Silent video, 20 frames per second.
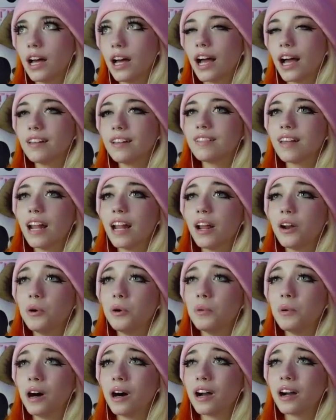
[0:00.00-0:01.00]
said I don't
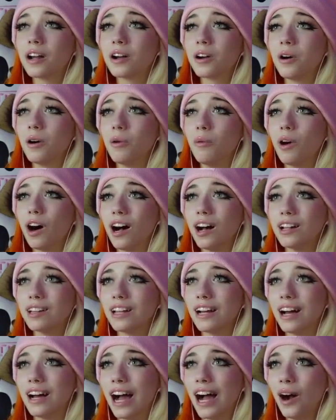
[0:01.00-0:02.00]

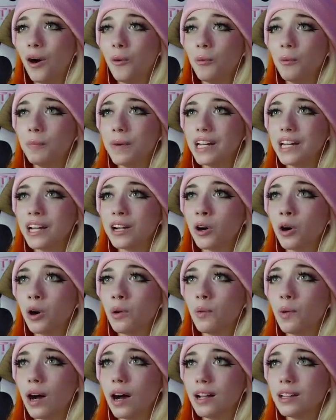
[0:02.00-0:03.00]
want a koala!
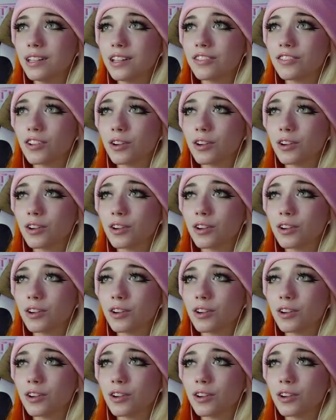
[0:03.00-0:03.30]
How many koalas are we